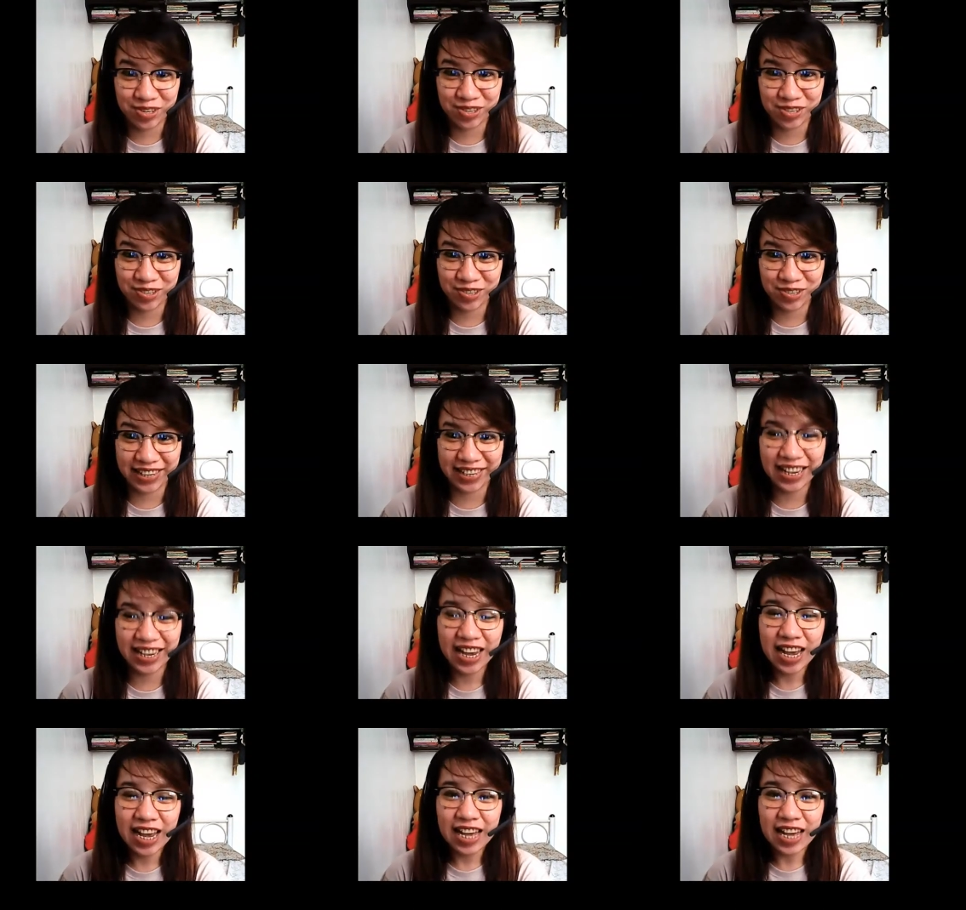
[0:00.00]
Okay,
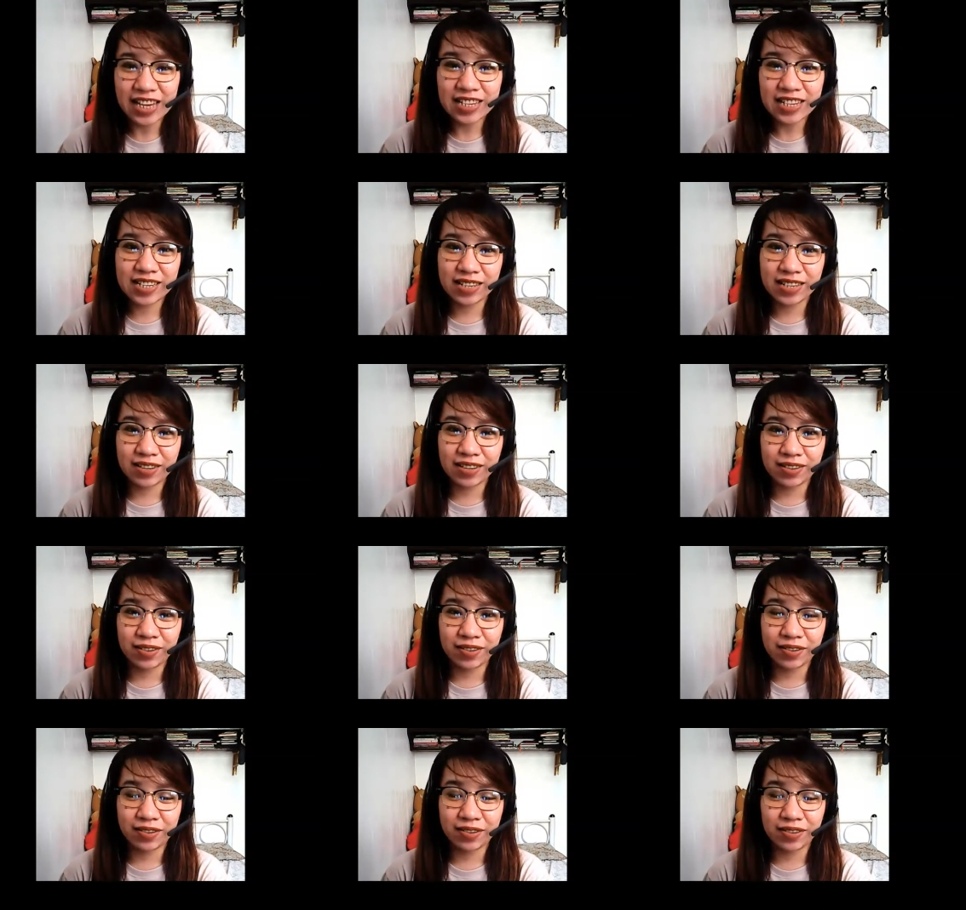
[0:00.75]

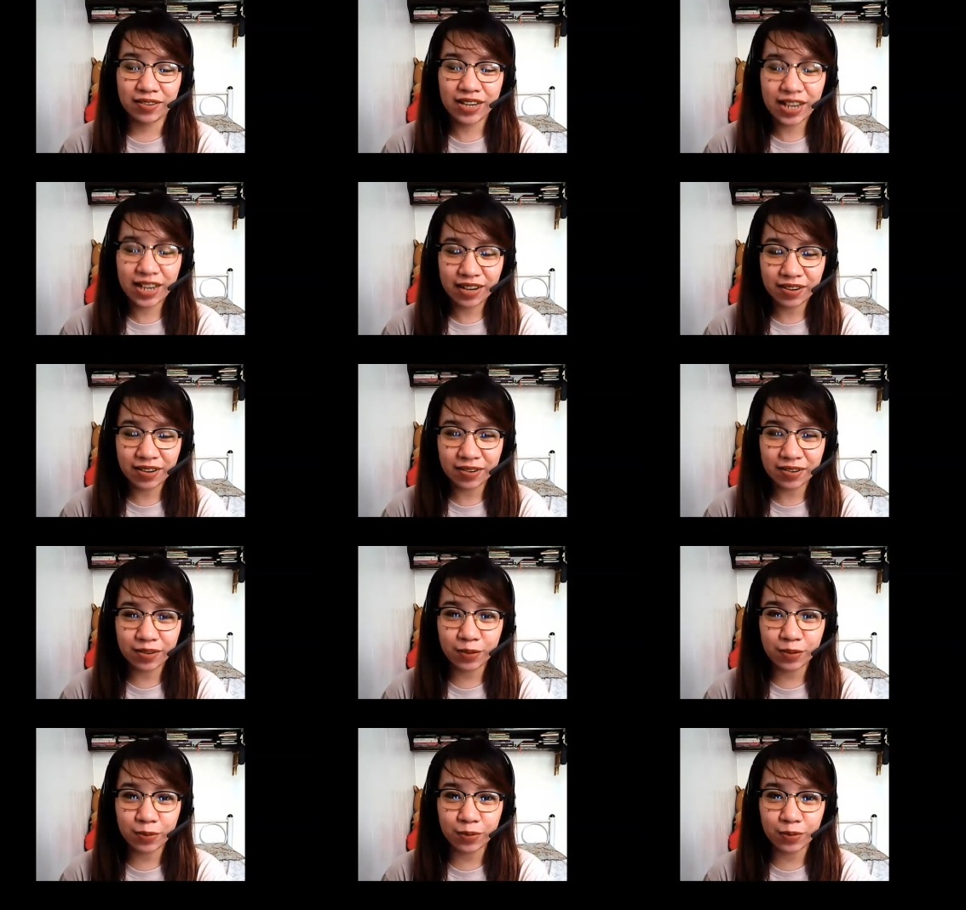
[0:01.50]
so
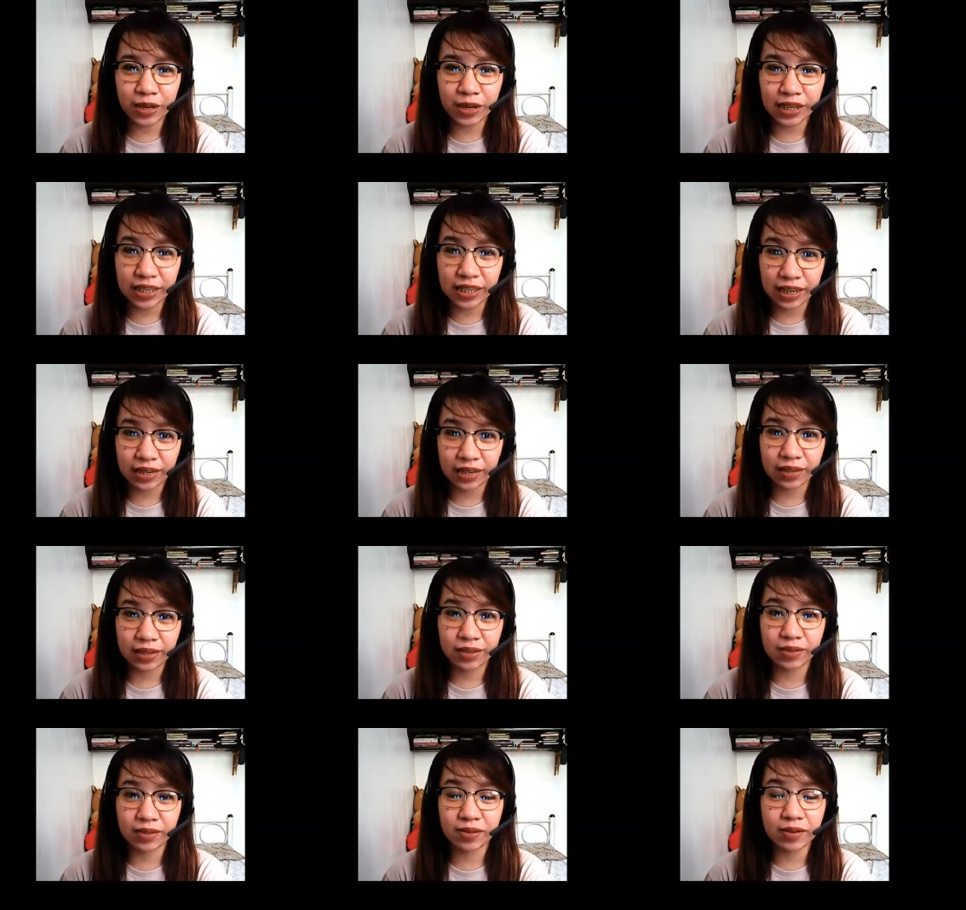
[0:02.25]
now
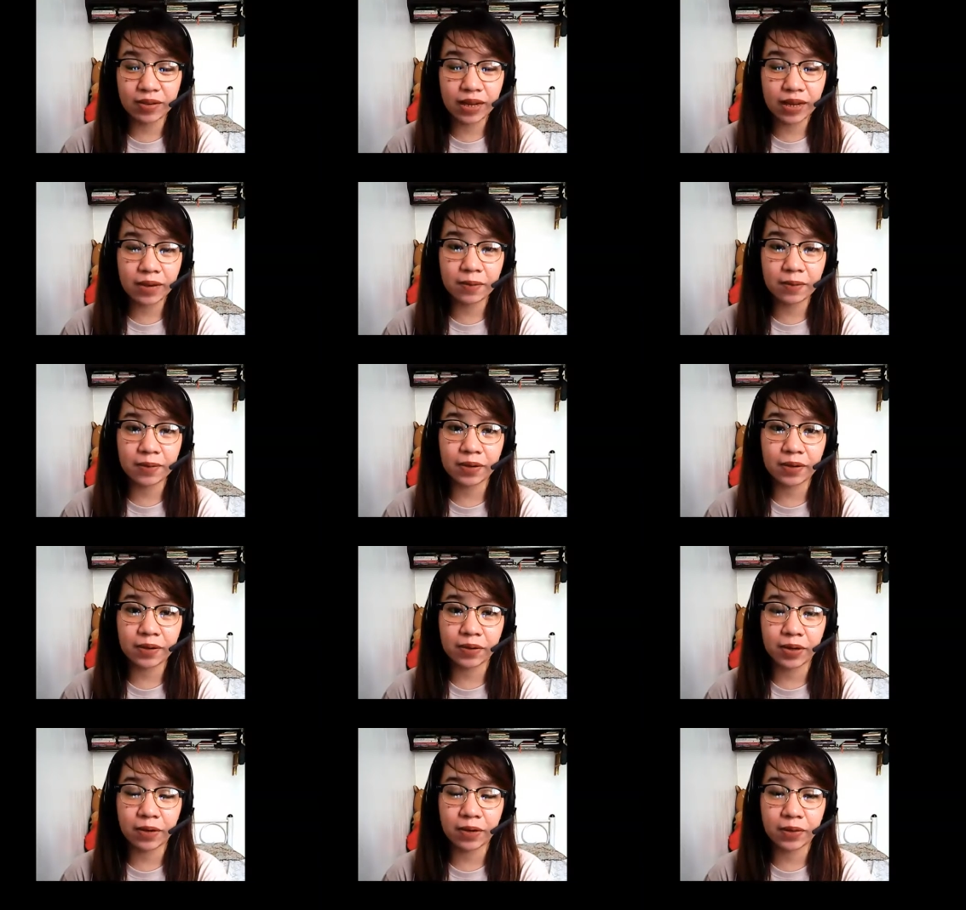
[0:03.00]
again, today we
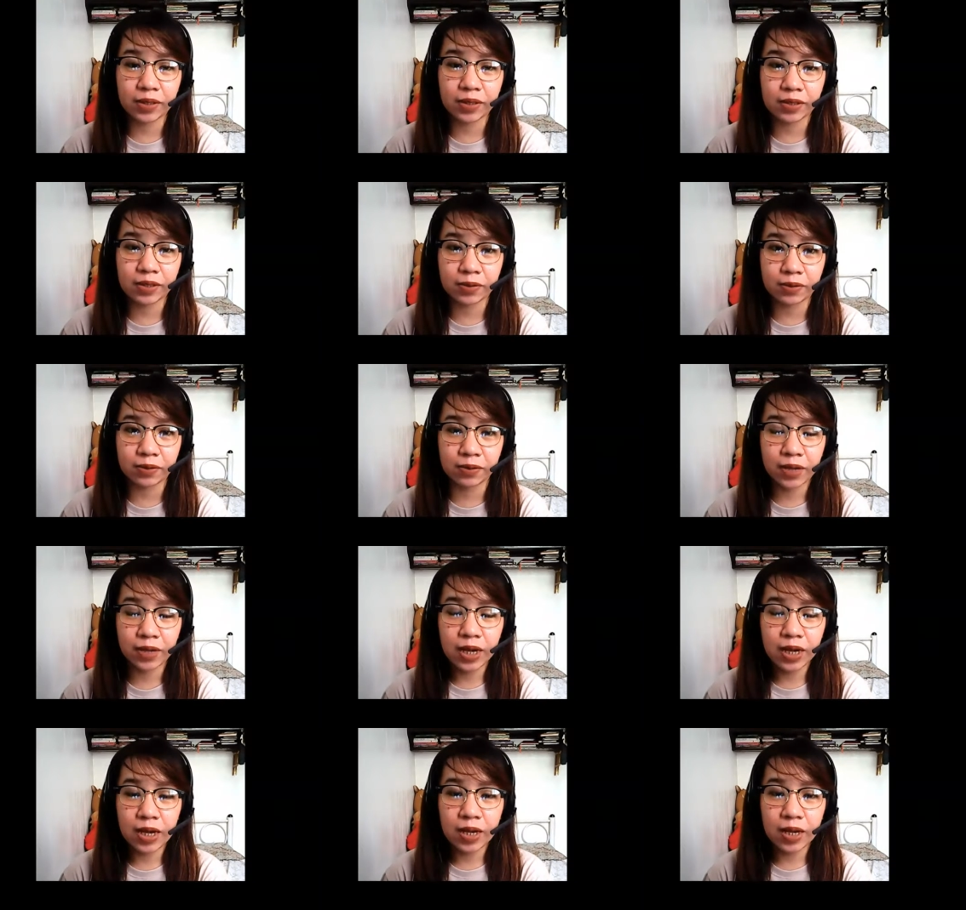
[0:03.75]
are going to
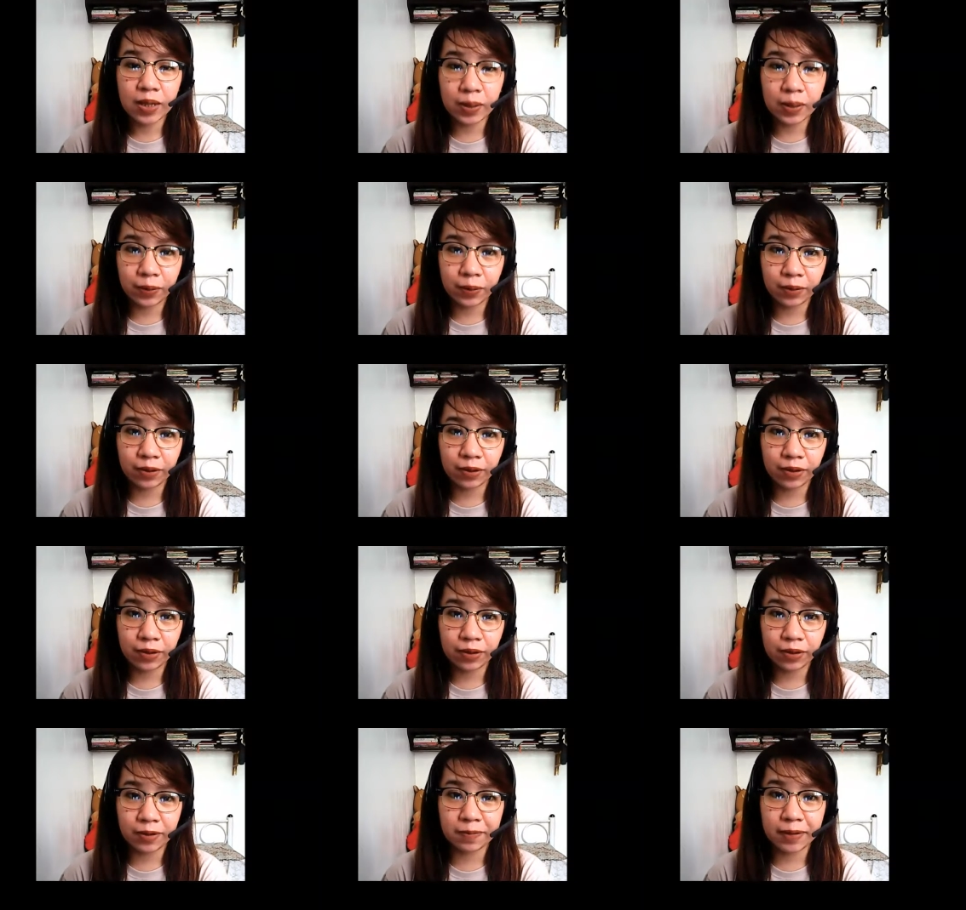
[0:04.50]

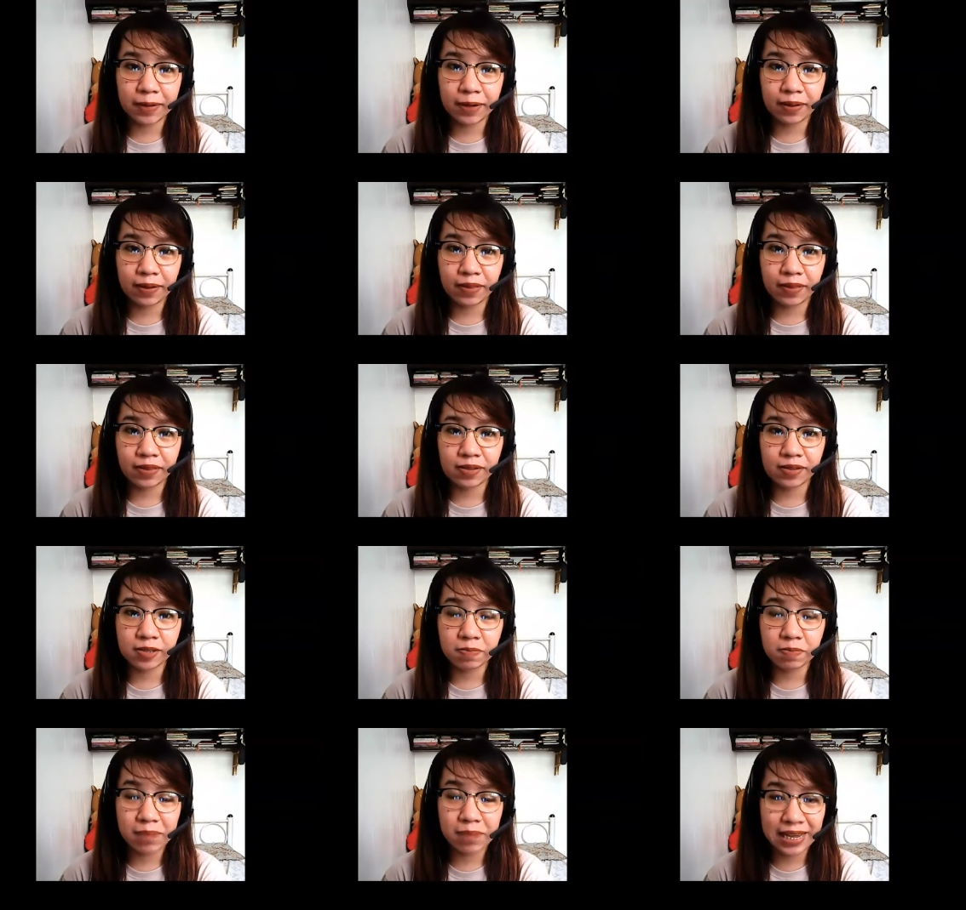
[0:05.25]
learn about
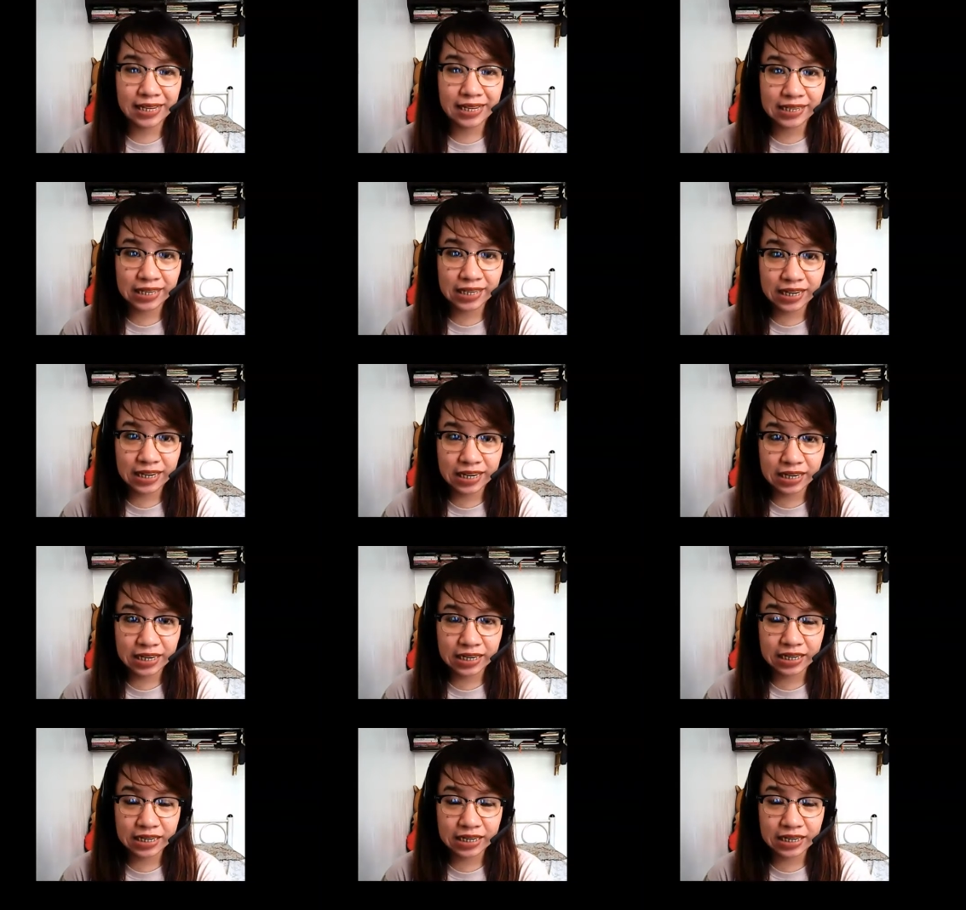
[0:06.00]
this basic